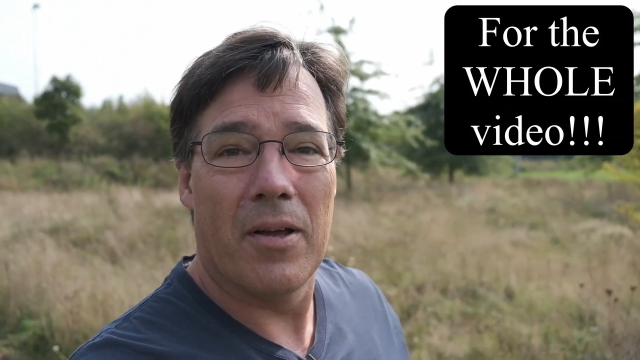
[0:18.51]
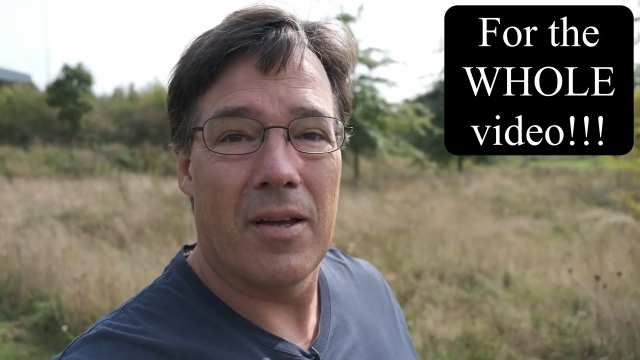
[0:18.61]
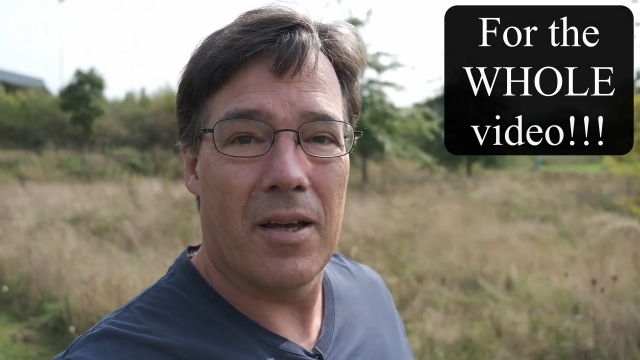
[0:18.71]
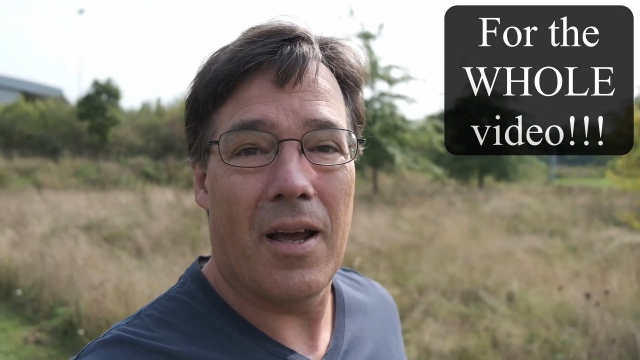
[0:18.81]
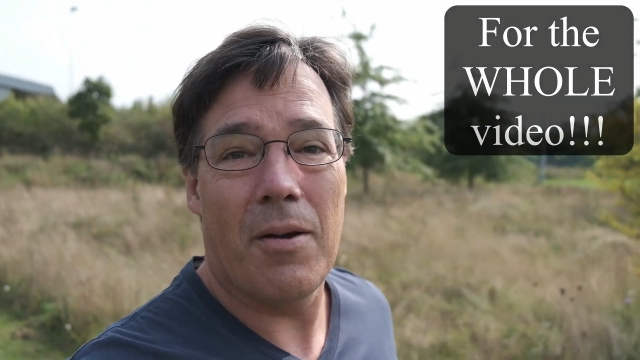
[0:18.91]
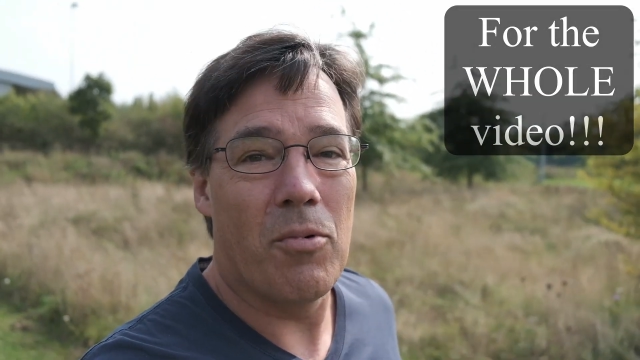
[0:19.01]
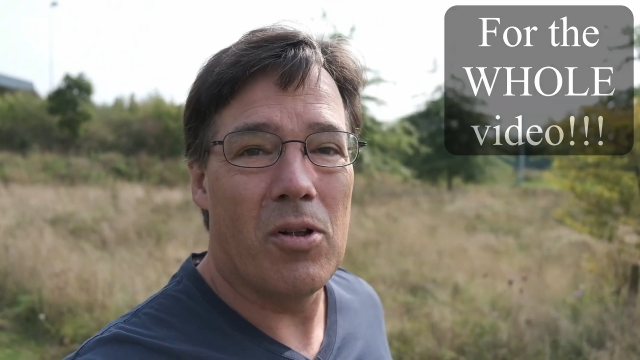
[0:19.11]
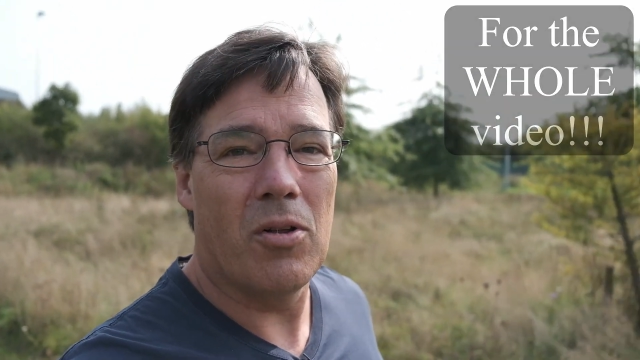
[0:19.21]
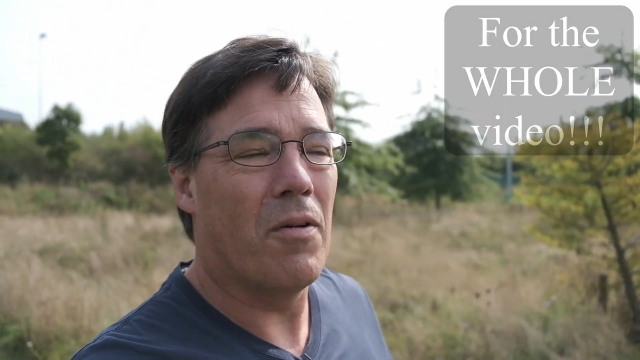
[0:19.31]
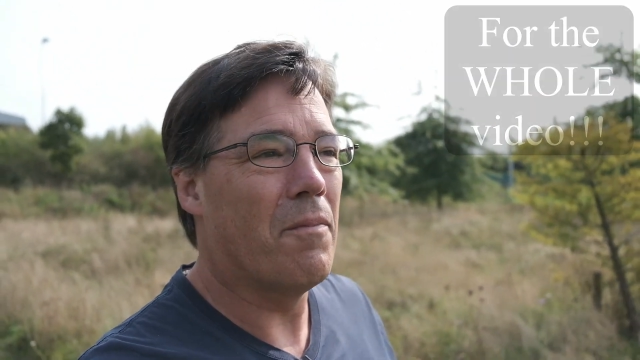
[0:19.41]
and I
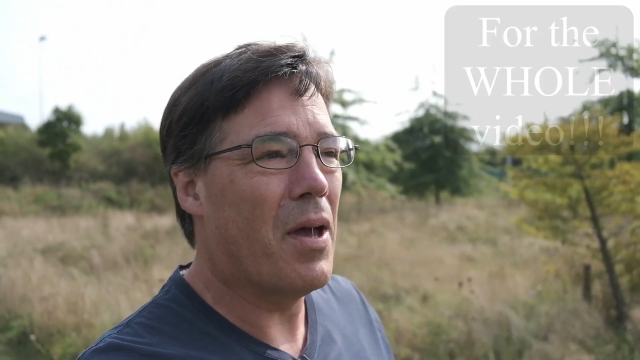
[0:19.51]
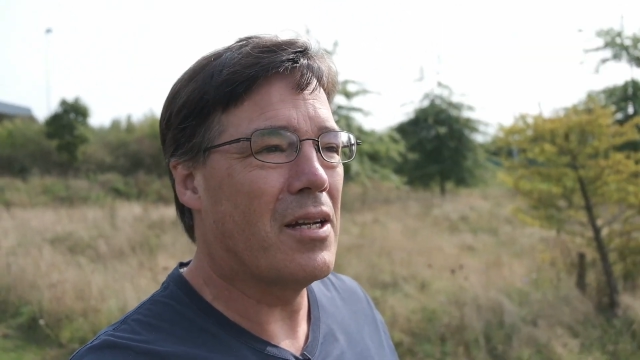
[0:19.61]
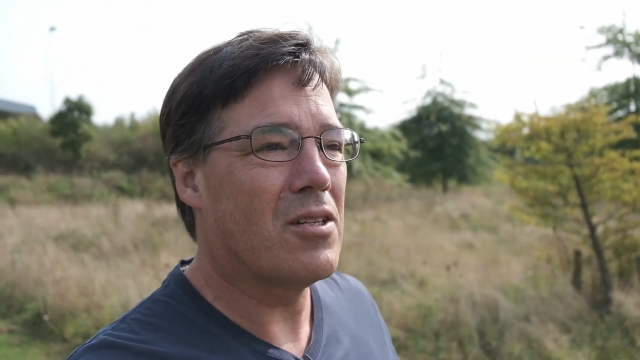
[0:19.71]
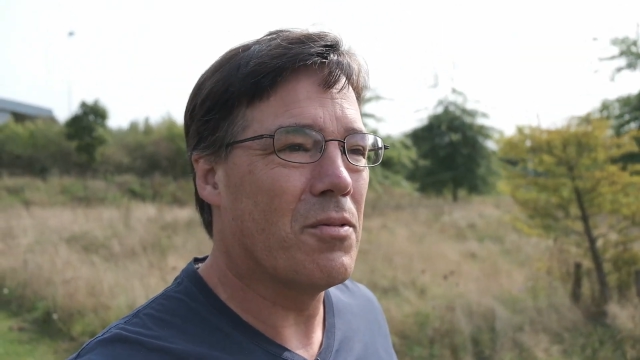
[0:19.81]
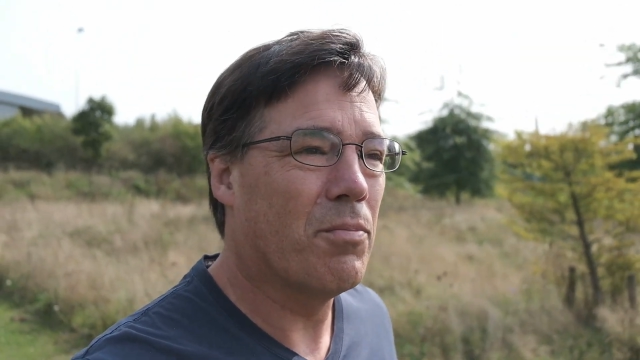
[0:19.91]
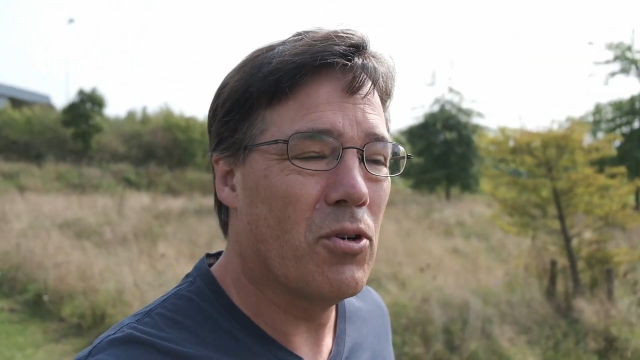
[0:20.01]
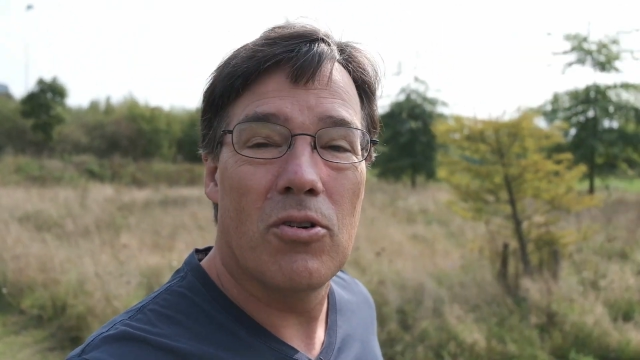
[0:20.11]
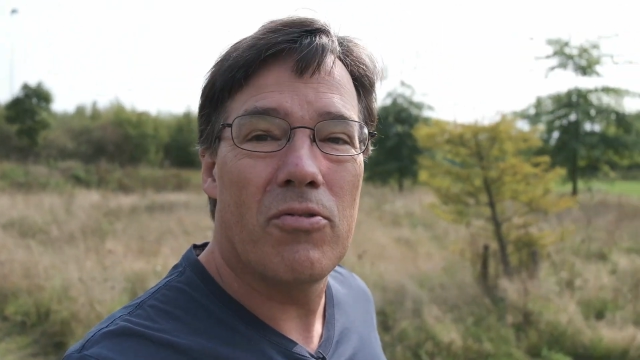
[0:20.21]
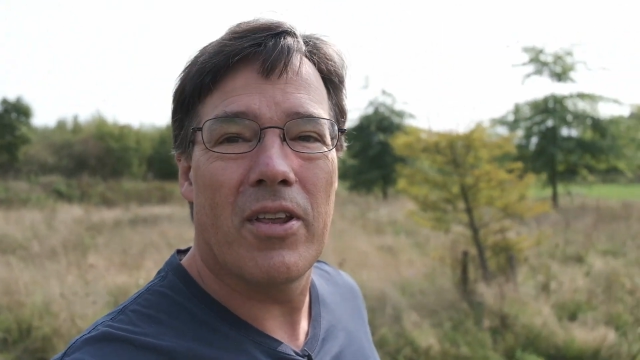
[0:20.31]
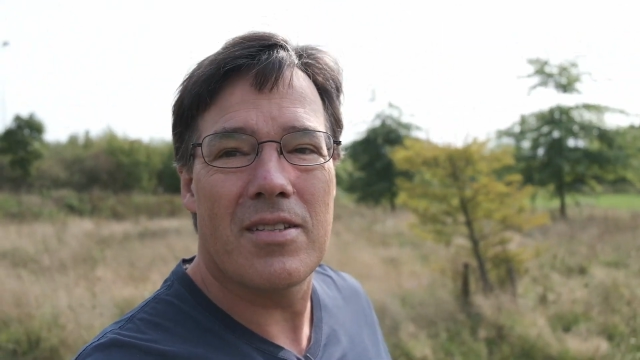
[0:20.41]
will manage to
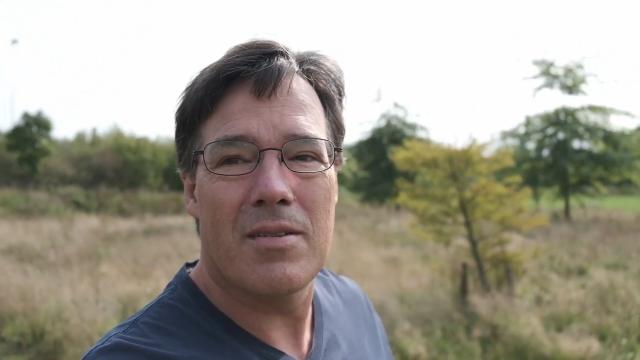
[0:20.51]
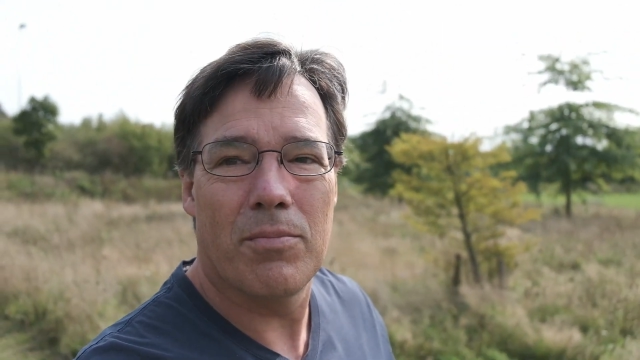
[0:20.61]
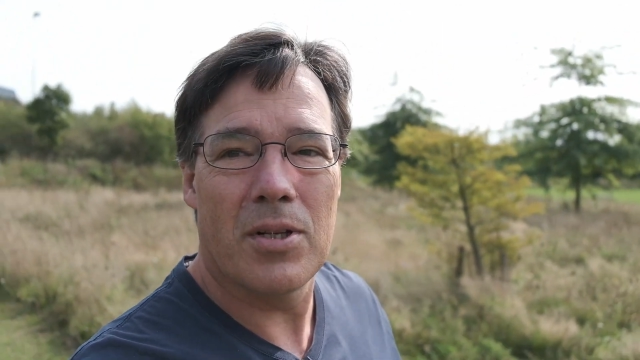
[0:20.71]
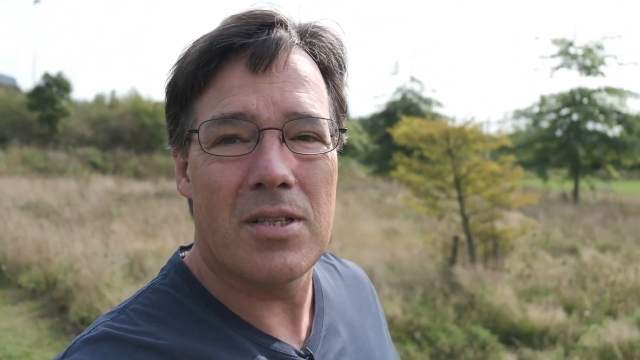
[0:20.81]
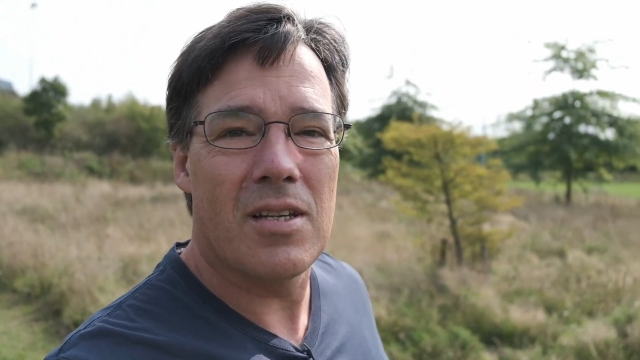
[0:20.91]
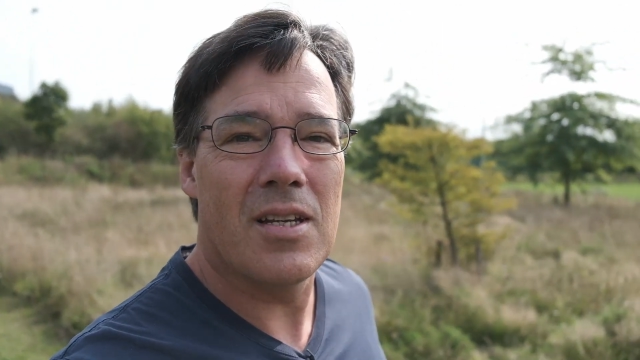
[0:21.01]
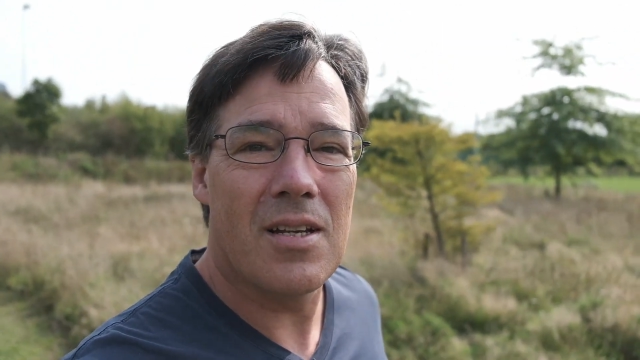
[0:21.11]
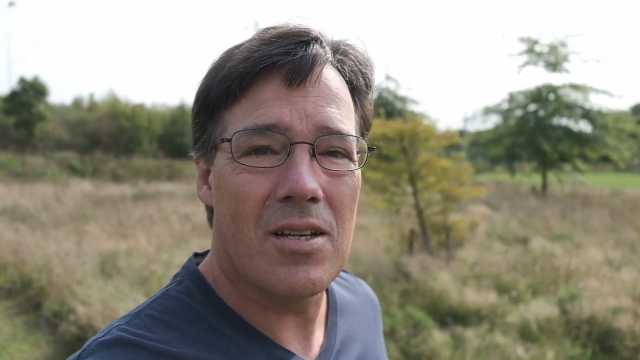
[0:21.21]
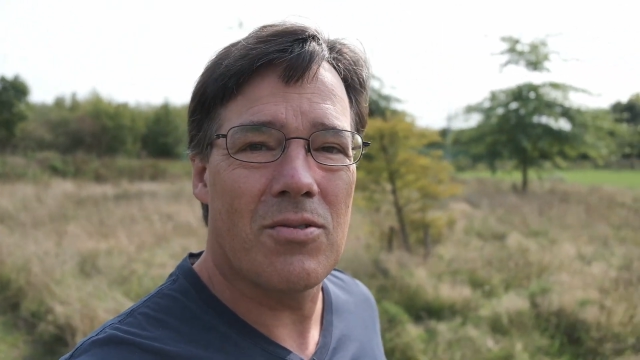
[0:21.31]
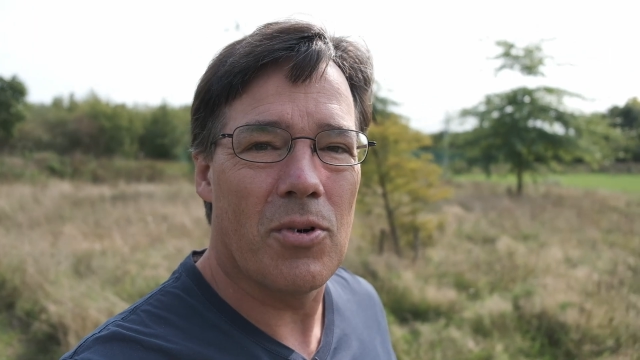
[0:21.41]
prove that simplicity
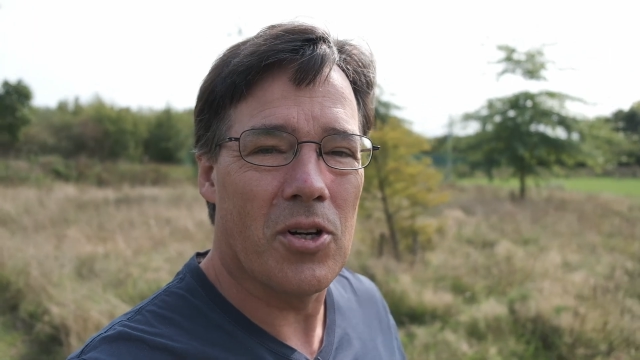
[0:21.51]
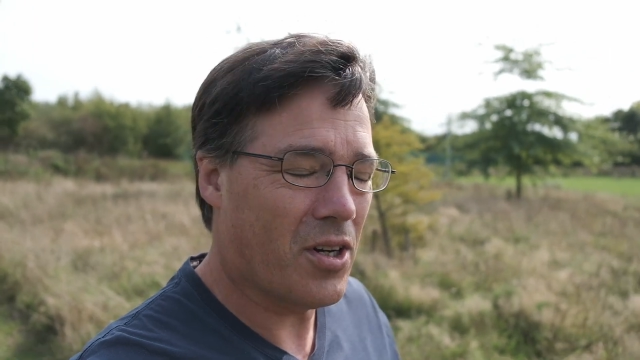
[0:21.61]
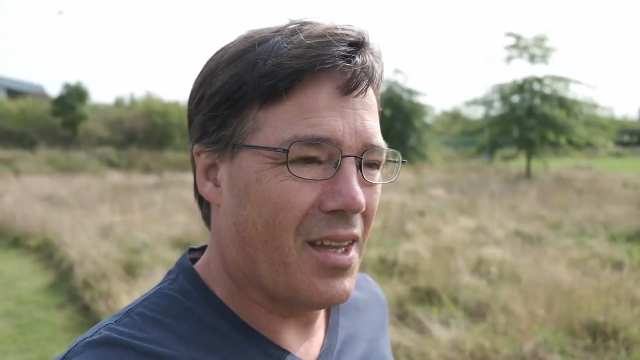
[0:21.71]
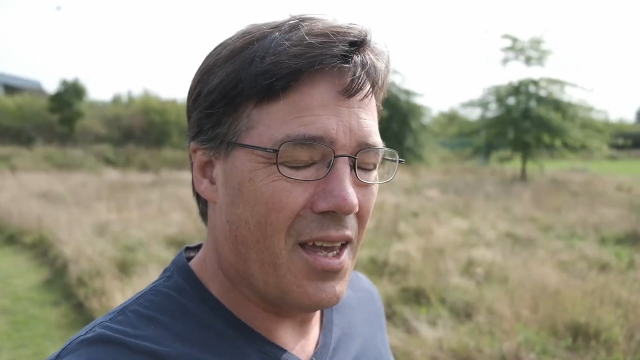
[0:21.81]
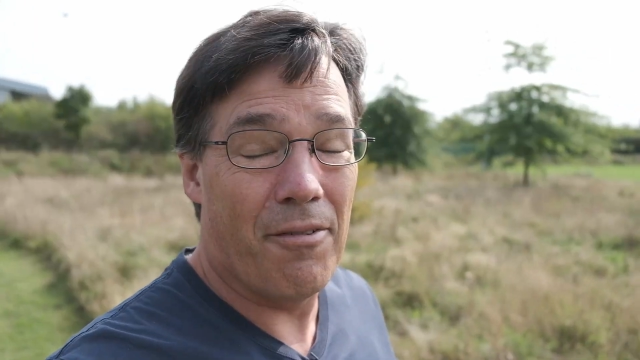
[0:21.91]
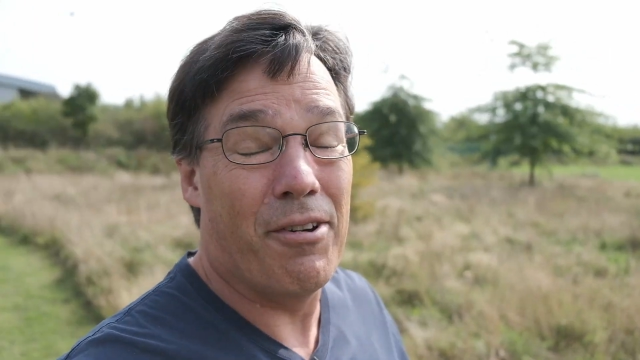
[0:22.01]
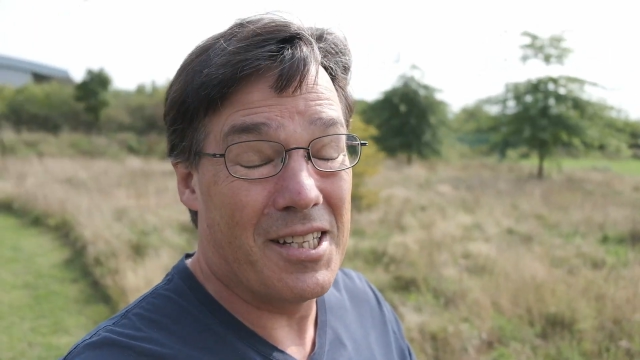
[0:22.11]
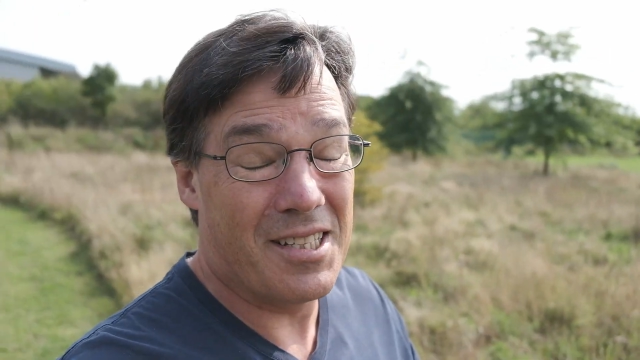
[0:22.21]
does work if